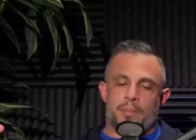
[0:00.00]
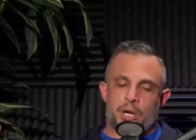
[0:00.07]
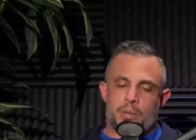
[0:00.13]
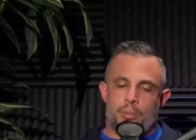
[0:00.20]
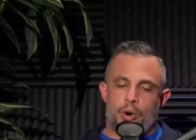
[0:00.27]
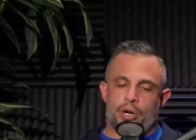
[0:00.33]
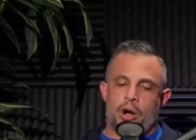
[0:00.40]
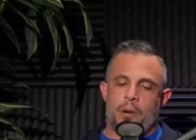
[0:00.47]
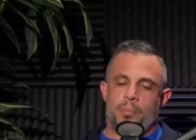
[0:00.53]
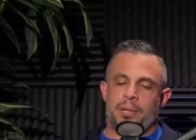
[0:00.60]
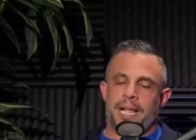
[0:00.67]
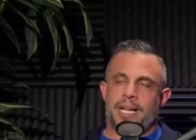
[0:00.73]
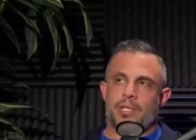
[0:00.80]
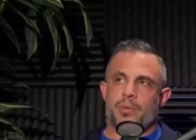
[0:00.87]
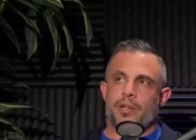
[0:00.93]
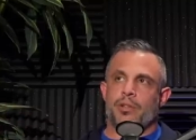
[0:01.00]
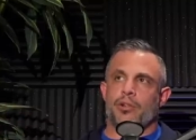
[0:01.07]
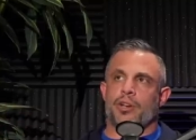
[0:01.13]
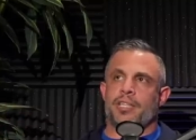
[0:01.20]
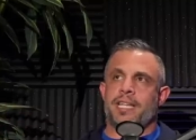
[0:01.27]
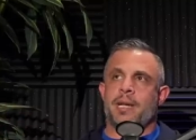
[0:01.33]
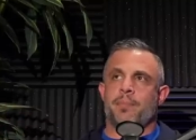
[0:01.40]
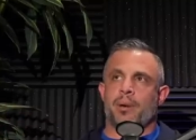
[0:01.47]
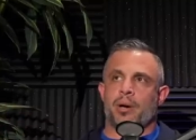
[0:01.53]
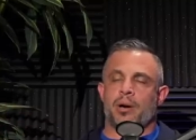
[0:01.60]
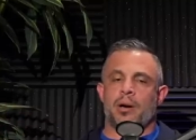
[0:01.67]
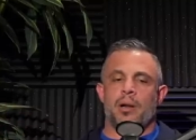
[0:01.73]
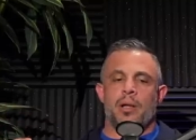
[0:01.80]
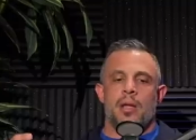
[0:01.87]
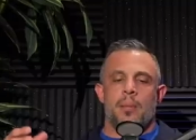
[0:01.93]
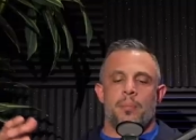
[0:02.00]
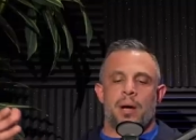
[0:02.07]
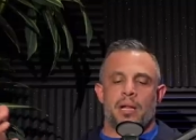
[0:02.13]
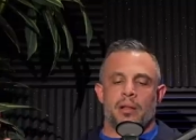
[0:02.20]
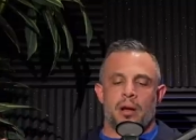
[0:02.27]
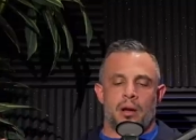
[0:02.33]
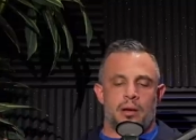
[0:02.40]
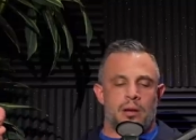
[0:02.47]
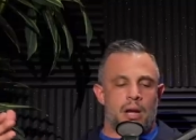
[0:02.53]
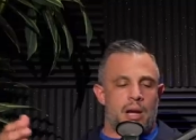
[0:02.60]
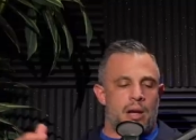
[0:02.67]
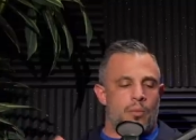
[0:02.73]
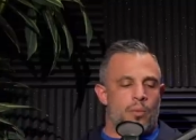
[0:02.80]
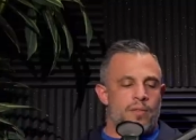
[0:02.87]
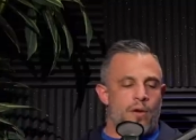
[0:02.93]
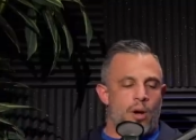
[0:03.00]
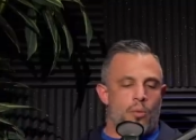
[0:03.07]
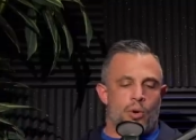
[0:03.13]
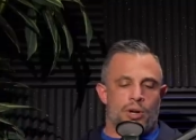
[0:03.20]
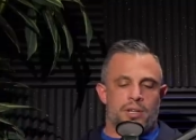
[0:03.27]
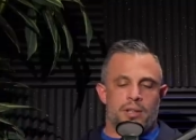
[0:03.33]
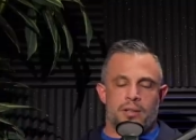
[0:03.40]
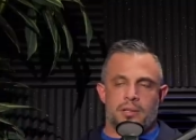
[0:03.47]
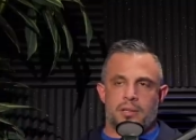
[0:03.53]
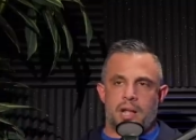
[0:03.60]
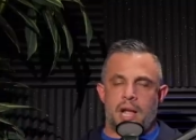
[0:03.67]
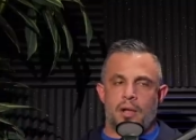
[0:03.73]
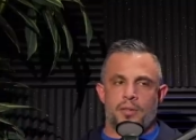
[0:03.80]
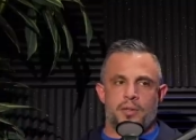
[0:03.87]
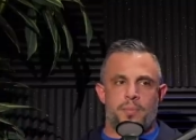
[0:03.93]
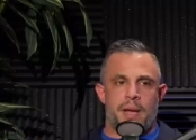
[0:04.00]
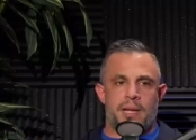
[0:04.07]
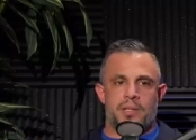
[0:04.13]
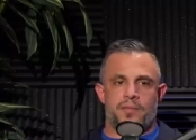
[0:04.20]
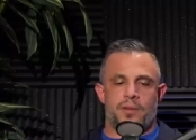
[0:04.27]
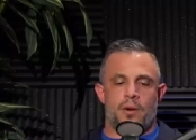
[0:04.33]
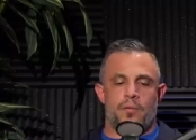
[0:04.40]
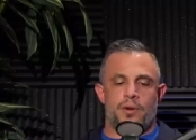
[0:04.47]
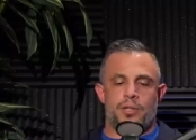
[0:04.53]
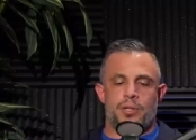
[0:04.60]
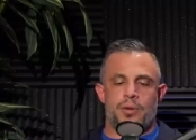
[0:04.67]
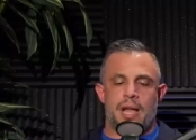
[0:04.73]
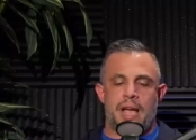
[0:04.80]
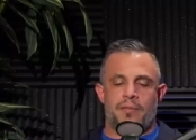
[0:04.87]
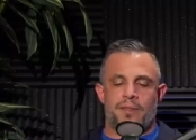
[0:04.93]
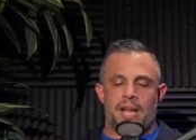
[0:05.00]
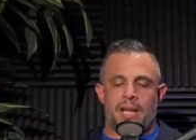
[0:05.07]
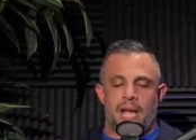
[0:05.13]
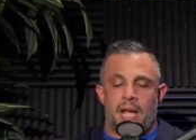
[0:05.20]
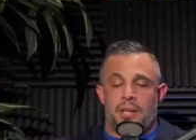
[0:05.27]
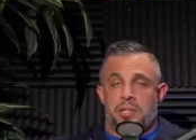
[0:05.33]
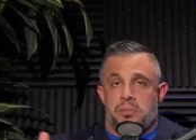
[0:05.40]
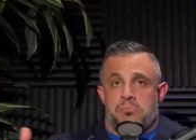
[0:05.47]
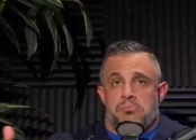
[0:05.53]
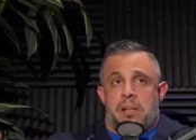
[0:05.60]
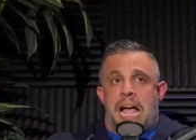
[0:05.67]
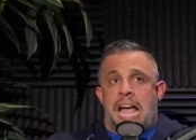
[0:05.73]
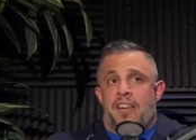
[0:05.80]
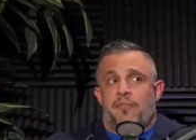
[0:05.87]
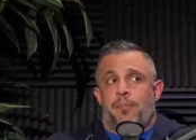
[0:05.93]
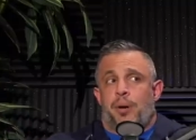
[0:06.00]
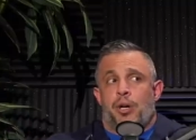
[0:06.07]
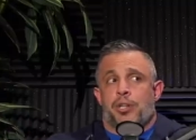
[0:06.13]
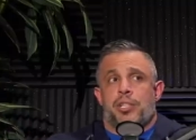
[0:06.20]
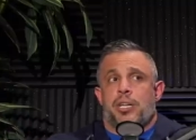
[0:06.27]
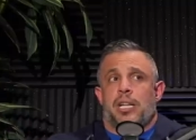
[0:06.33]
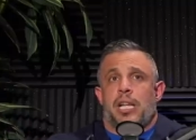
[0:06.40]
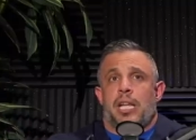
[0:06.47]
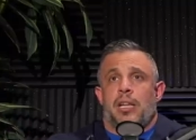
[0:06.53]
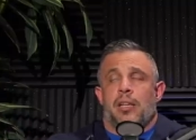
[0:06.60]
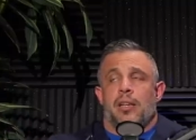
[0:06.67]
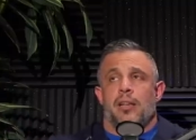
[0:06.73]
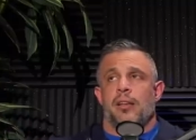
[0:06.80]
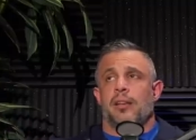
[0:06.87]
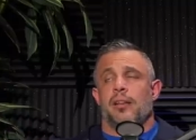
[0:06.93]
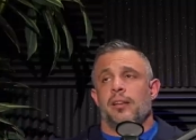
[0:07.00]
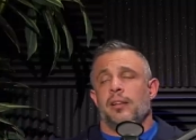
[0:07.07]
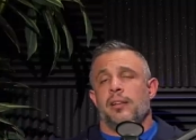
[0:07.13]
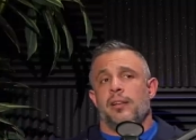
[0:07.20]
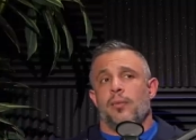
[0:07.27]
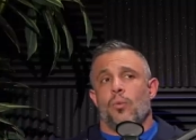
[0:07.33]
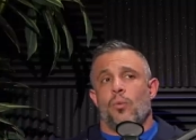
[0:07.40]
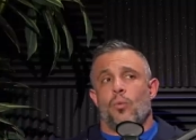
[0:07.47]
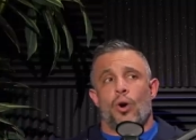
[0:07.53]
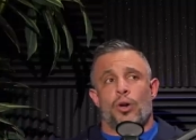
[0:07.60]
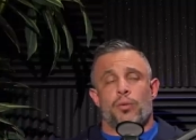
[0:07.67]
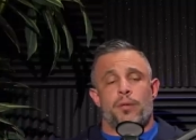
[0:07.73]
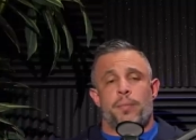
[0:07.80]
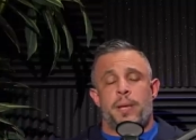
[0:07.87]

much more complex when you look deeper. But look, uh, we've all worked in this health space for over two and a half decades. I've personally worked with